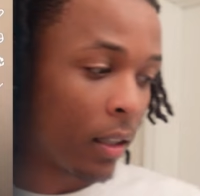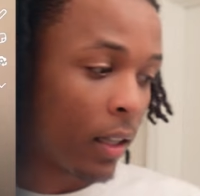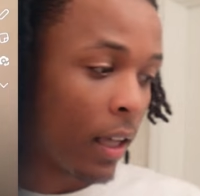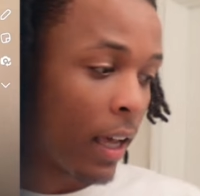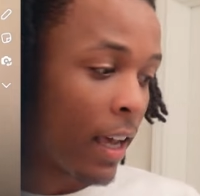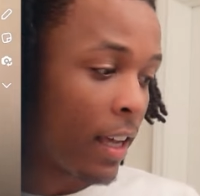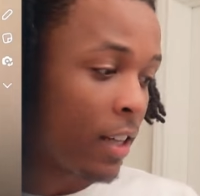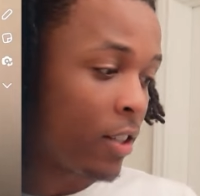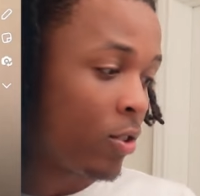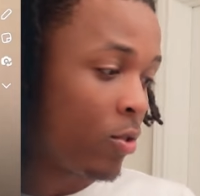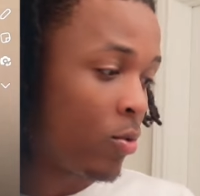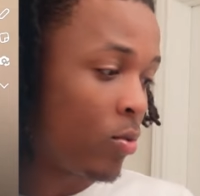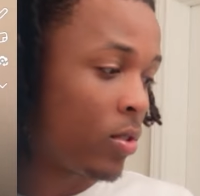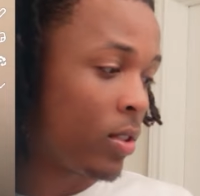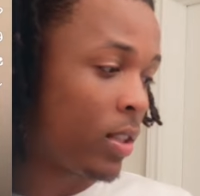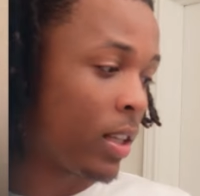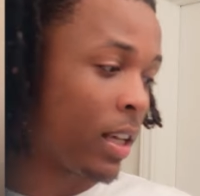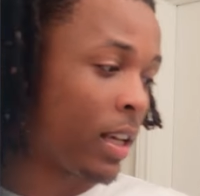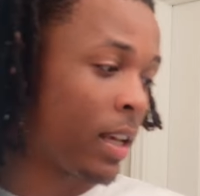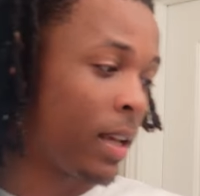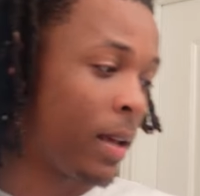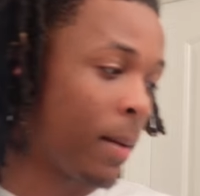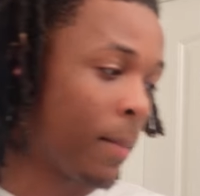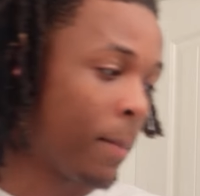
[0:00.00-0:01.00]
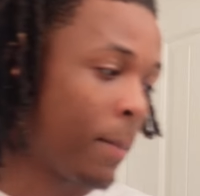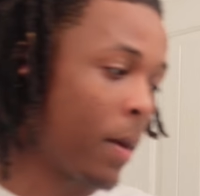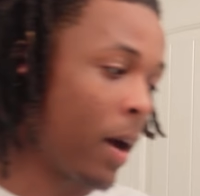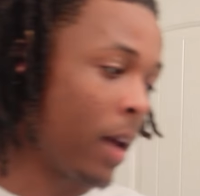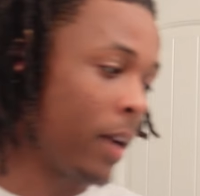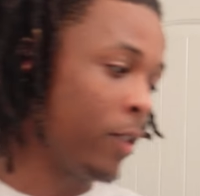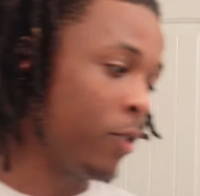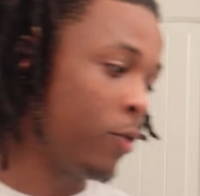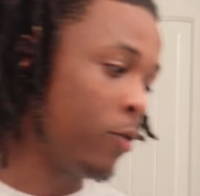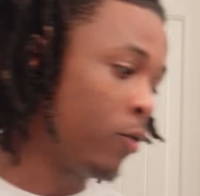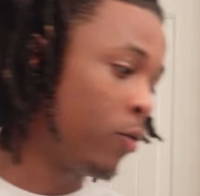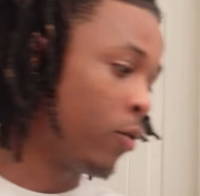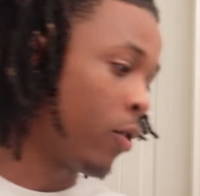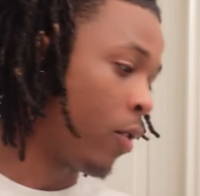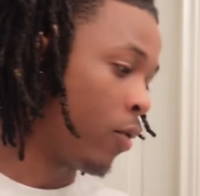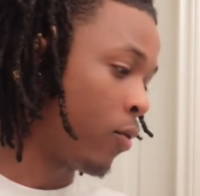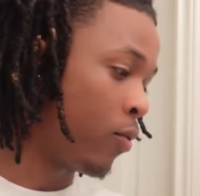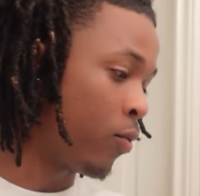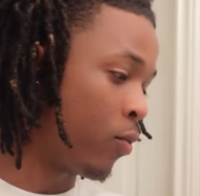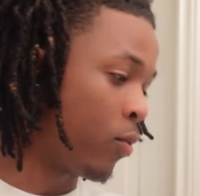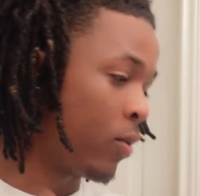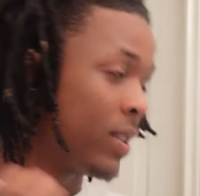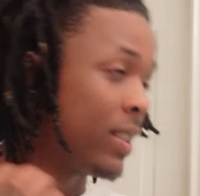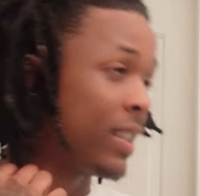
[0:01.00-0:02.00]
As you see, my new
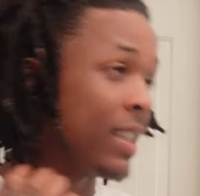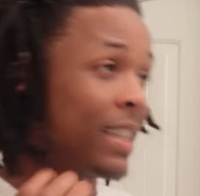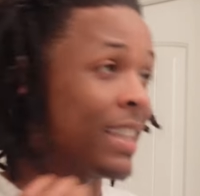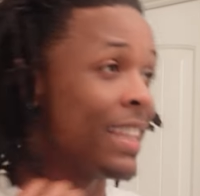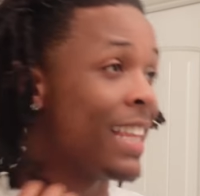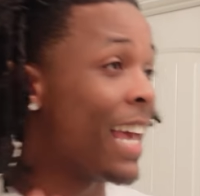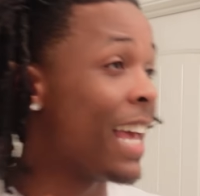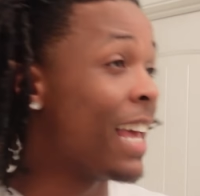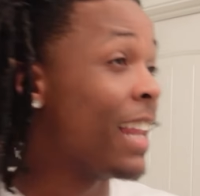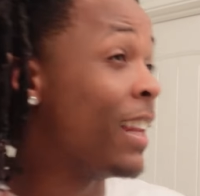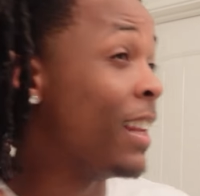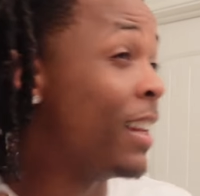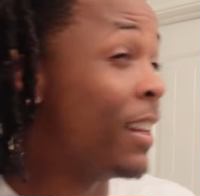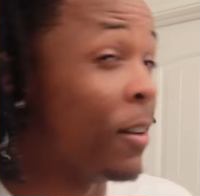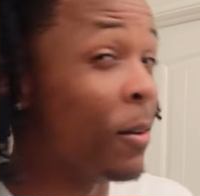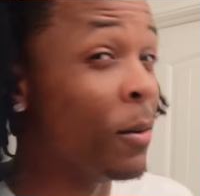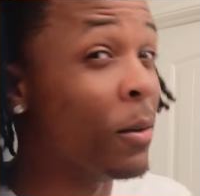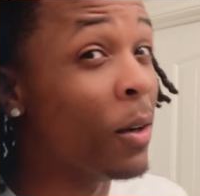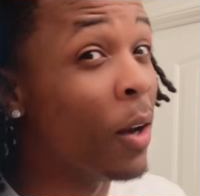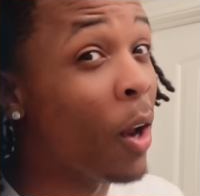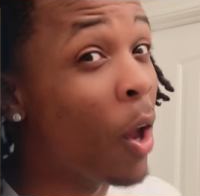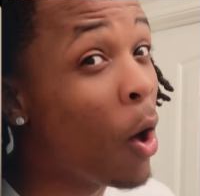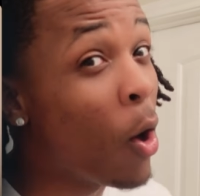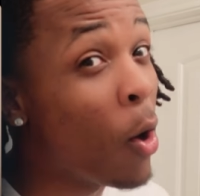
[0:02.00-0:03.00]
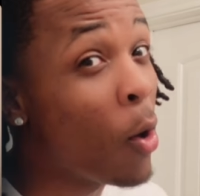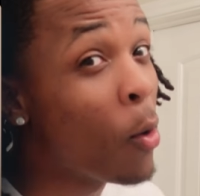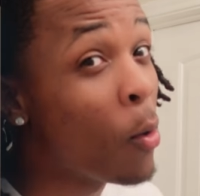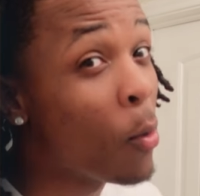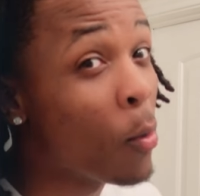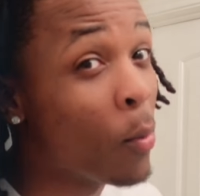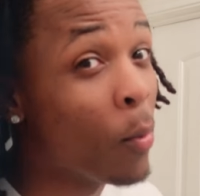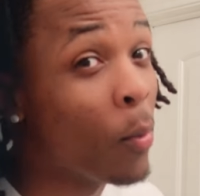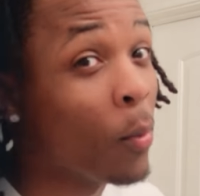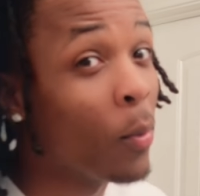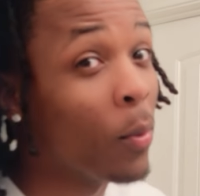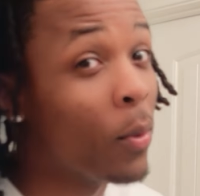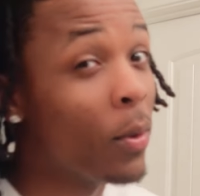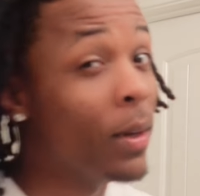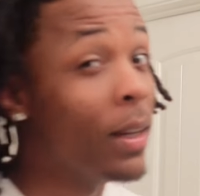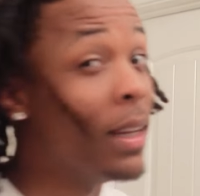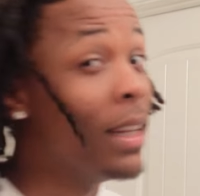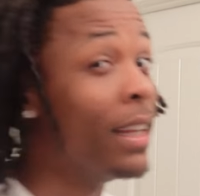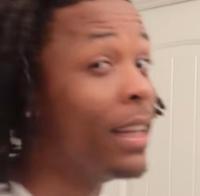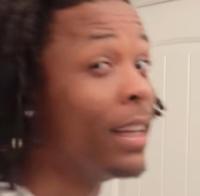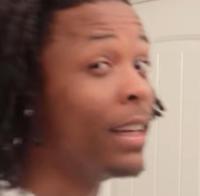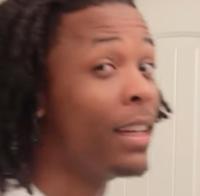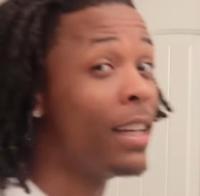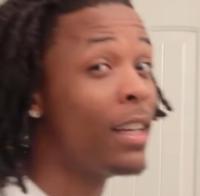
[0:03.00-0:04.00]
growth wasn't that long
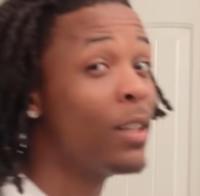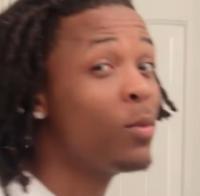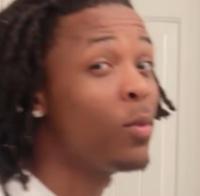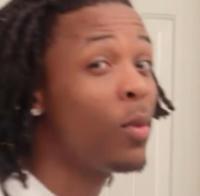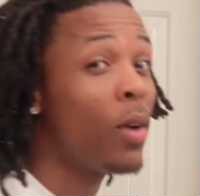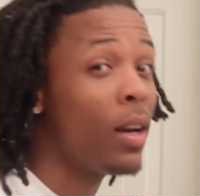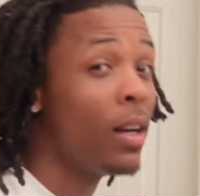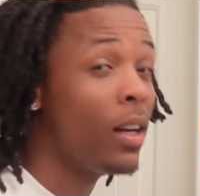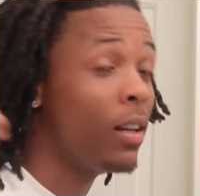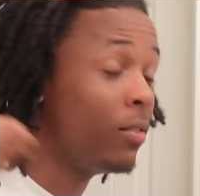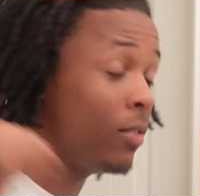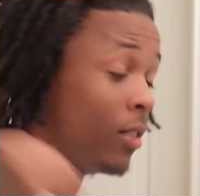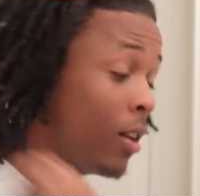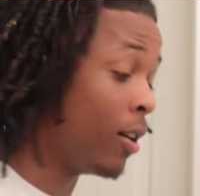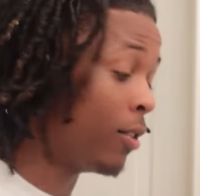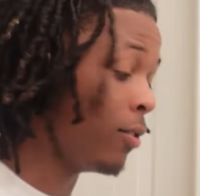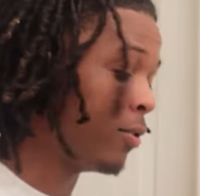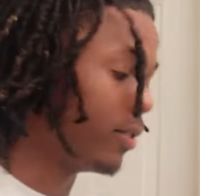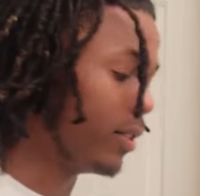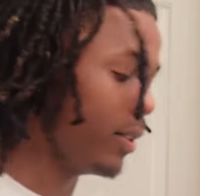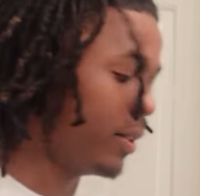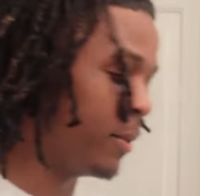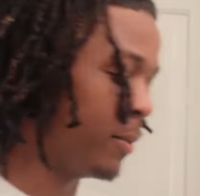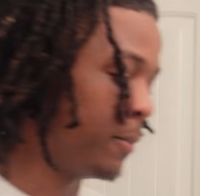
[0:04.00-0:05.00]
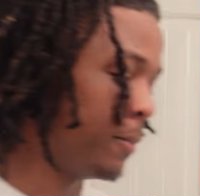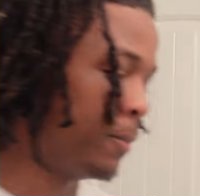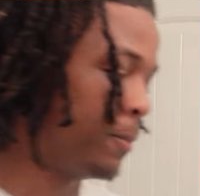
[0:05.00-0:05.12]
then. That's why I left off it.